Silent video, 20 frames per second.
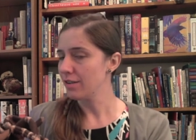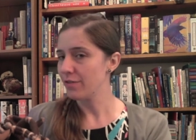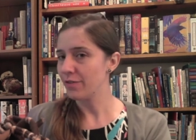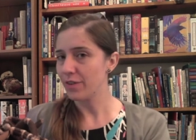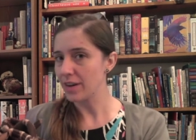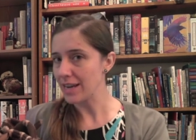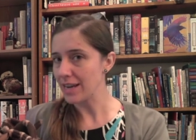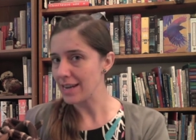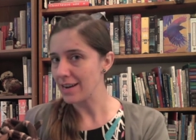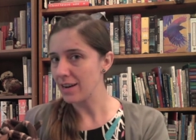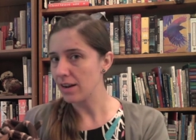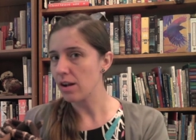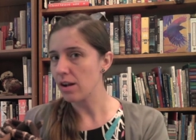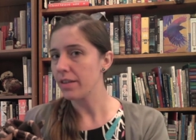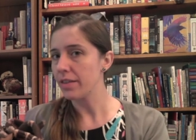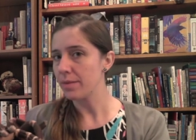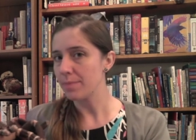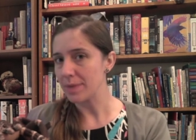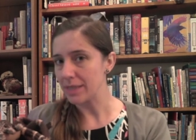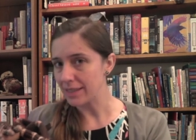for eating
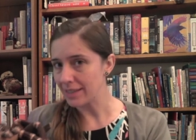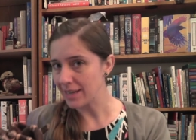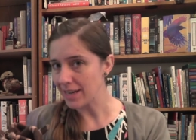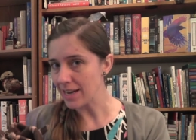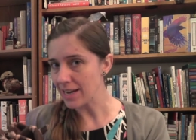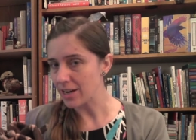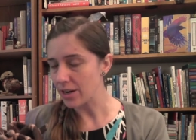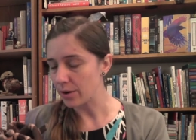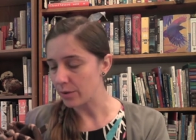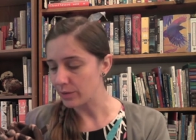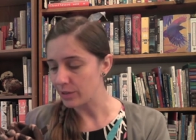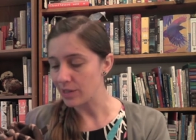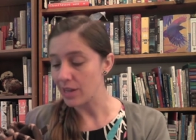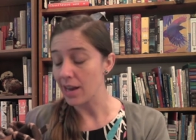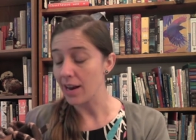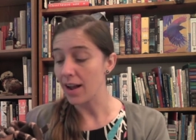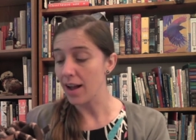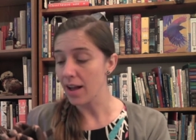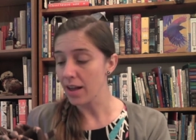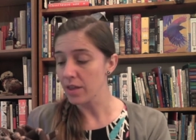all the mosquitoes
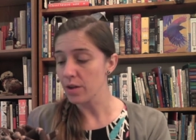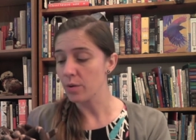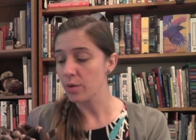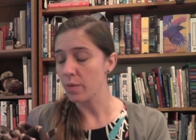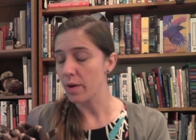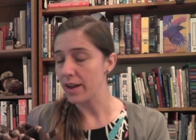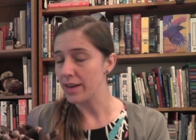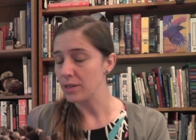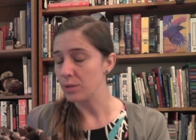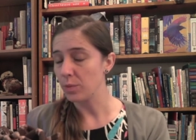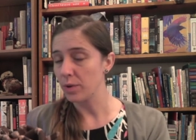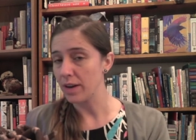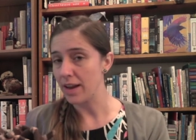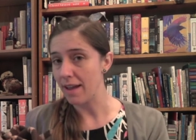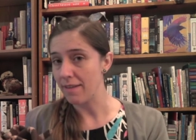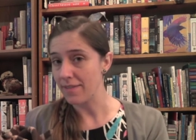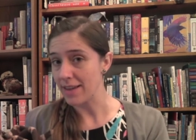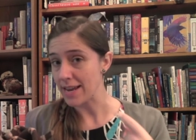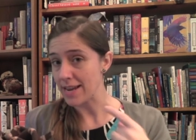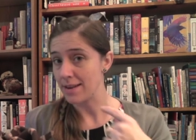that otherwise would
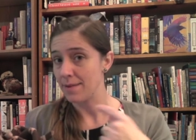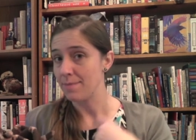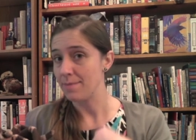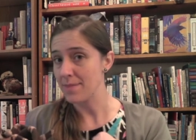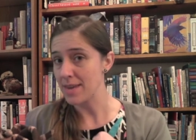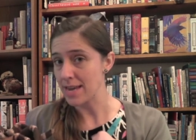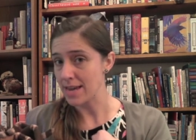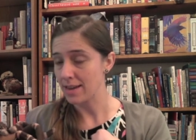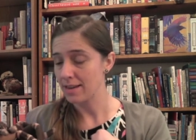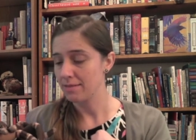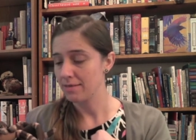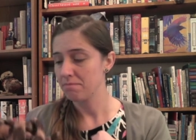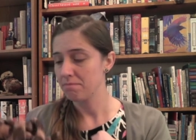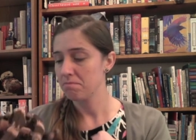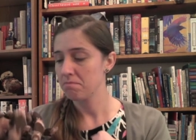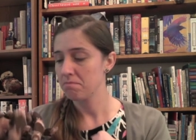have eaten me.